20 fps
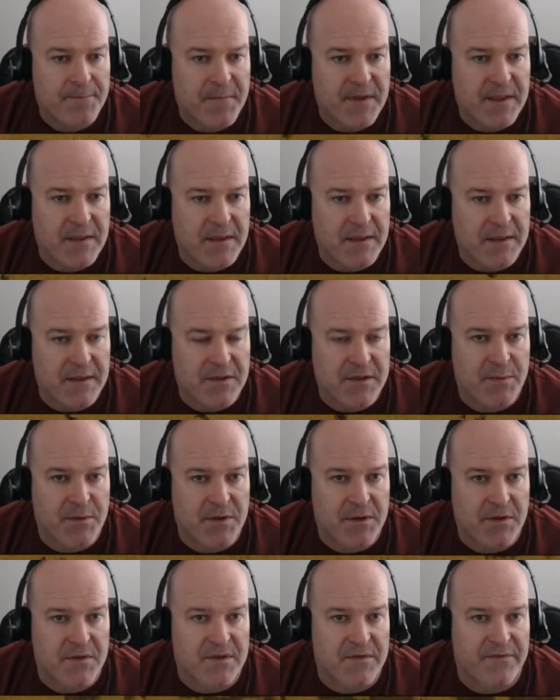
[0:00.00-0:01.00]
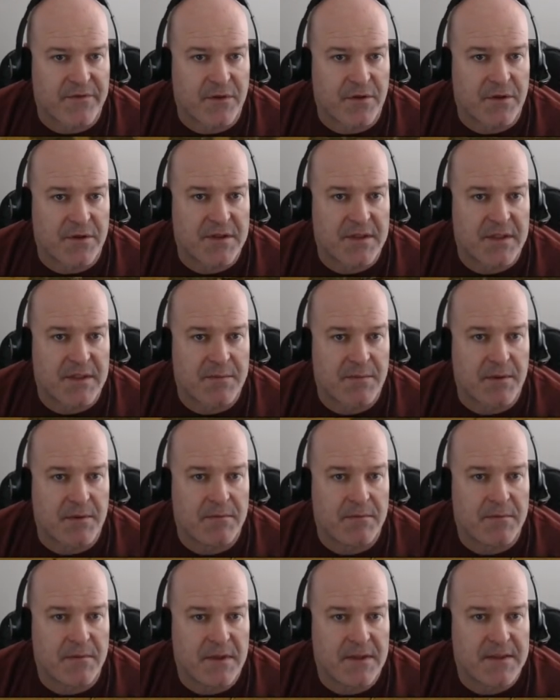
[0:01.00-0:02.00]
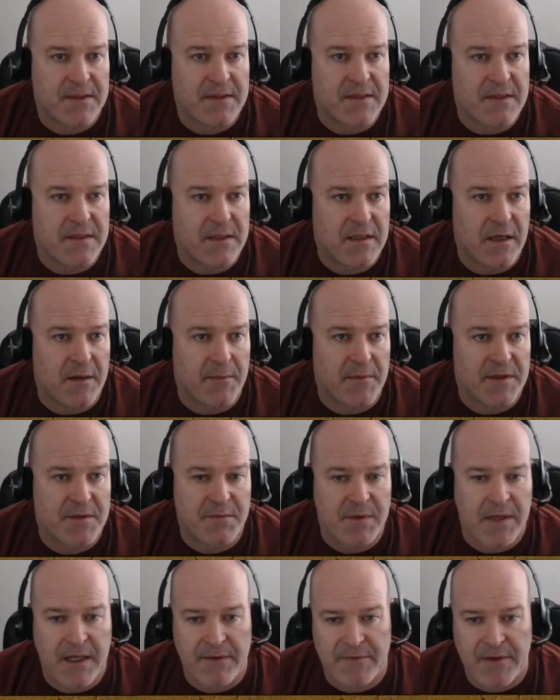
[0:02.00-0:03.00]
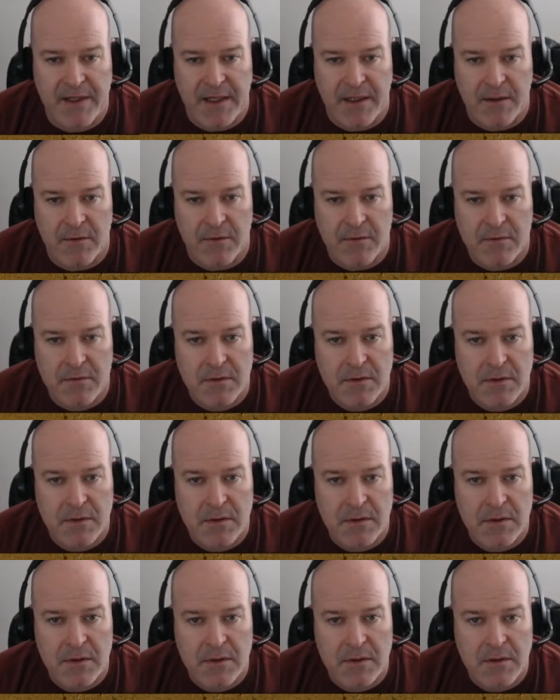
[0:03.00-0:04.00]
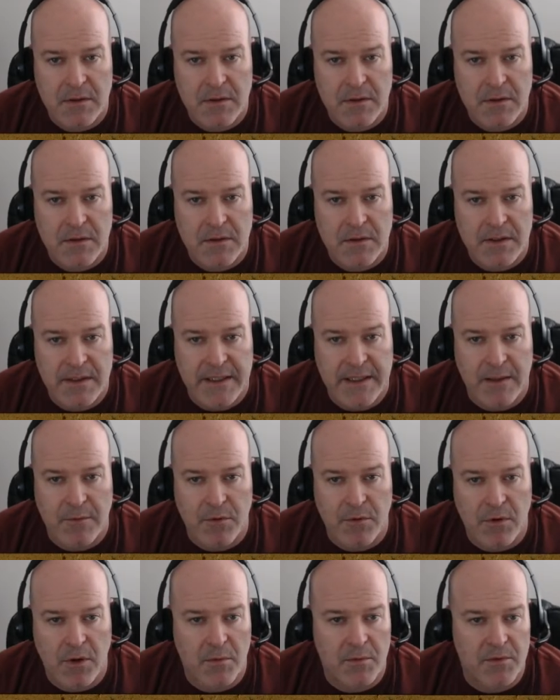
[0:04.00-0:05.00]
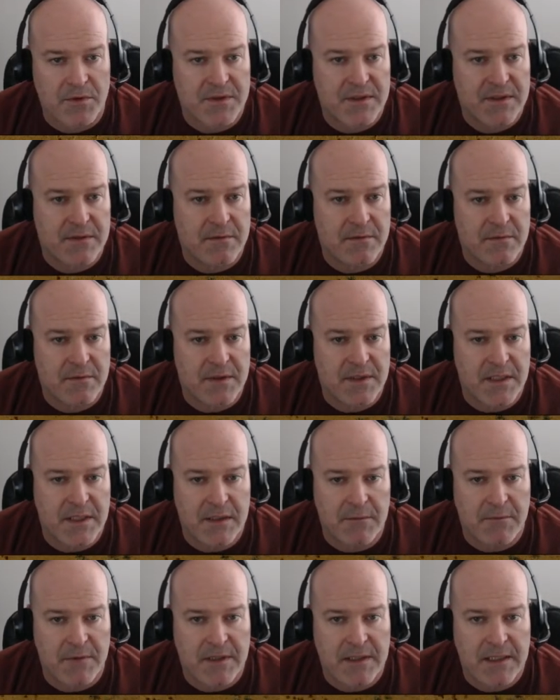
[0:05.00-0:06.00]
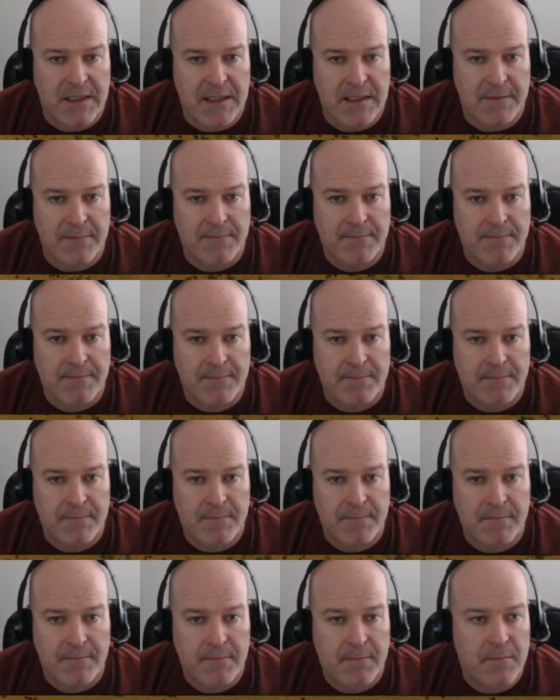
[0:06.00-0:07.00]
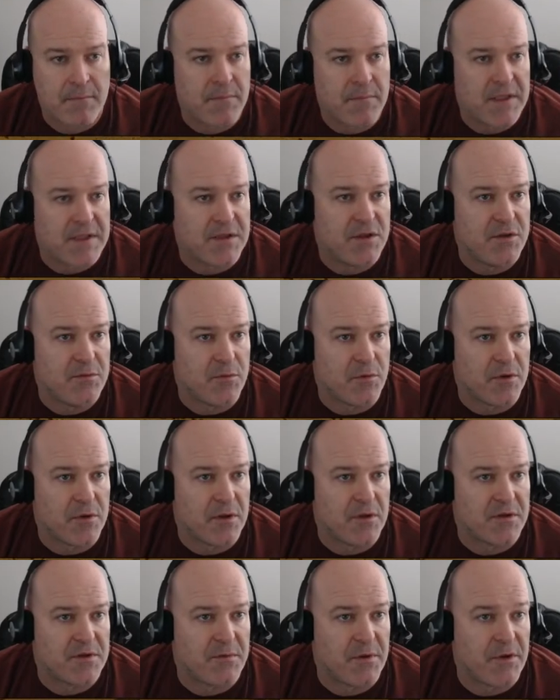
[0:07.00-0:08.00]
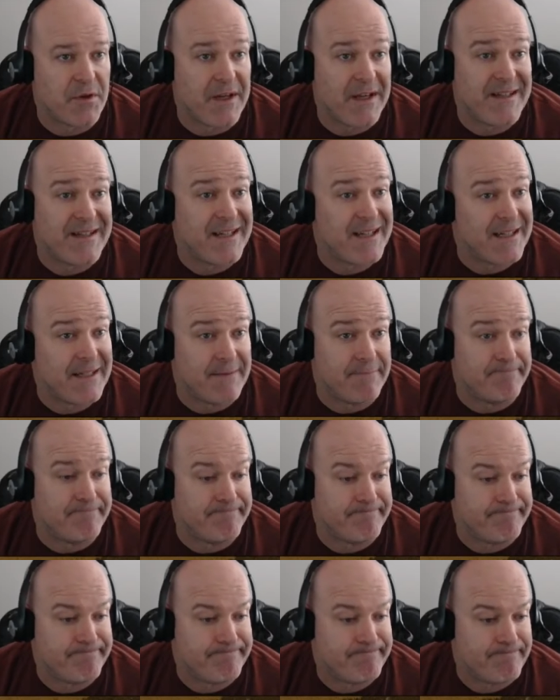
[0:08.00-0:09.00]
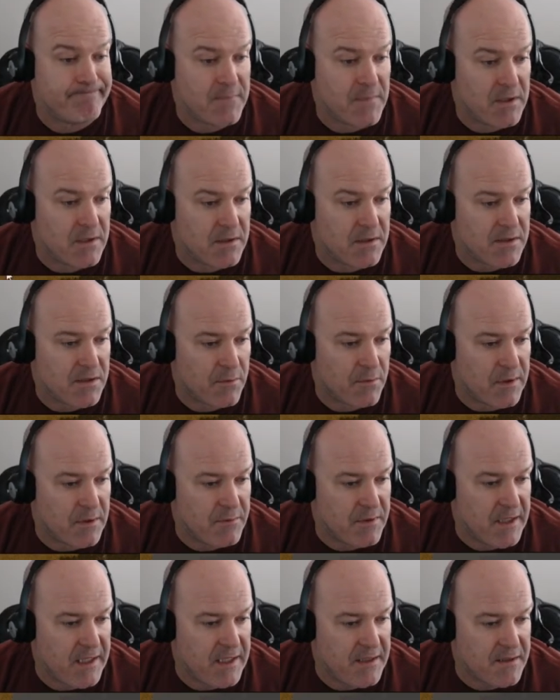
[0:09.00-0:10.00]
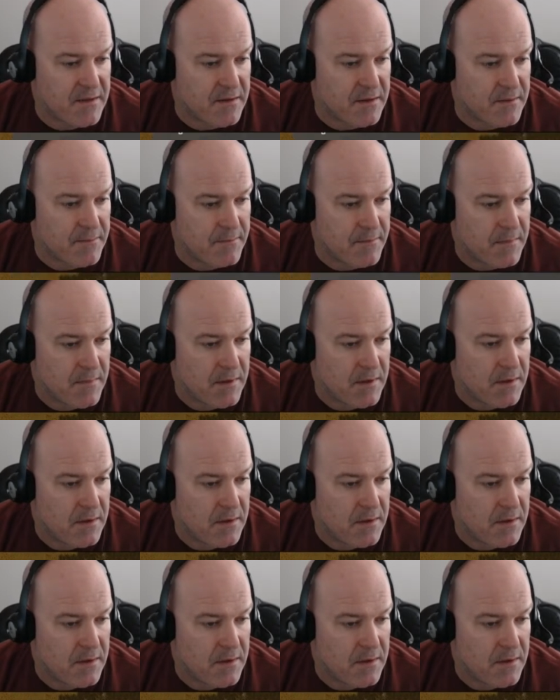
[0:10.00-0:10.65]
I think you can just put those in furnaces, but let's see how much we have now. Yeah, we're almost done with that. Make 2 more of those. We already had 9, so why don't we cancel them?